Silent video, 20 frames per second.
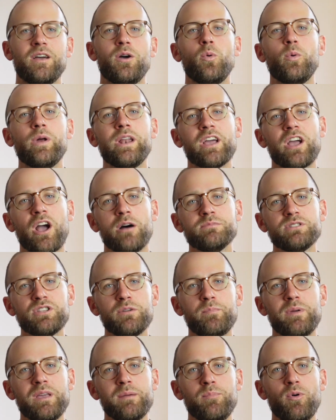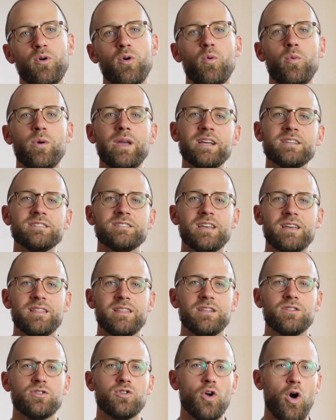When it comes to people, we can say
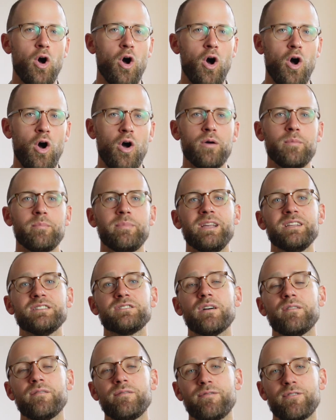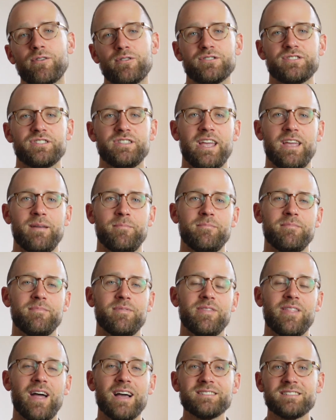that to means first name.
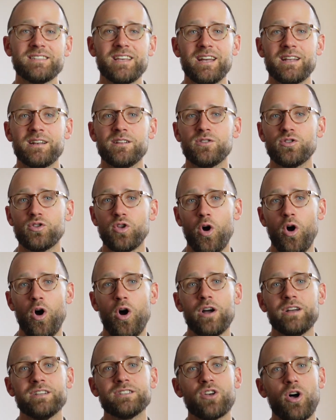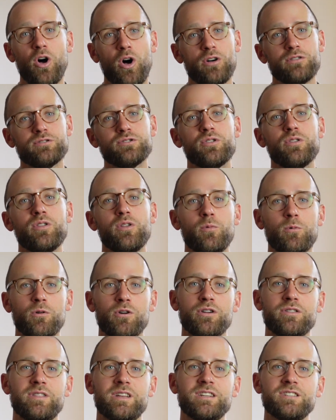That said, to is also the
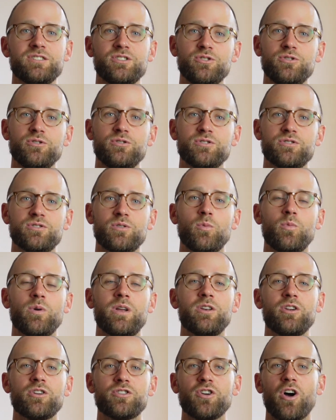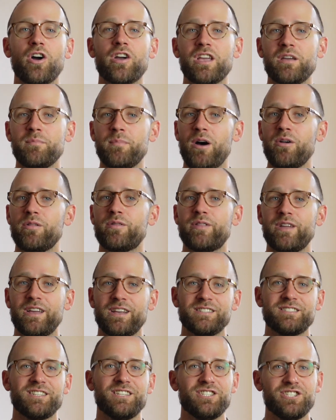word that is used when you're talking about
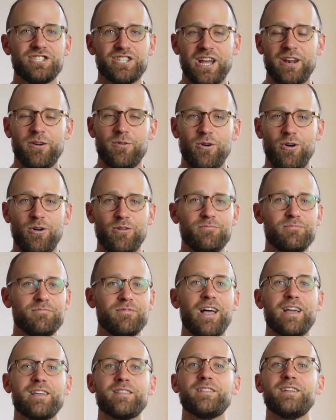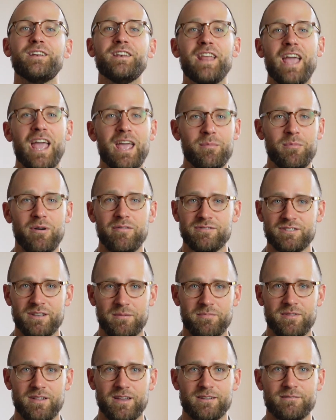things in general, like the name of
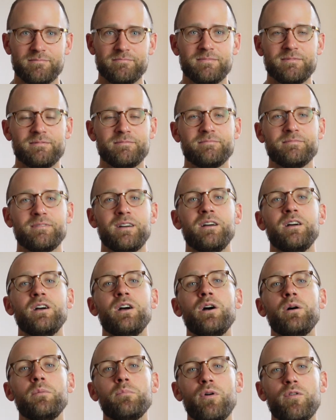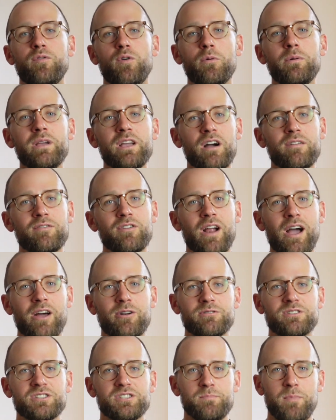something. Before we cover how
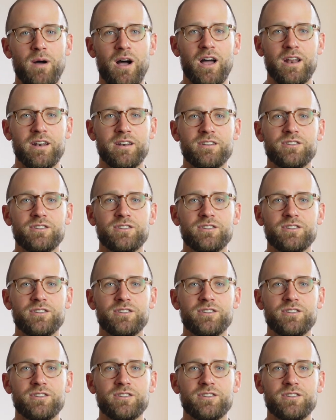to respond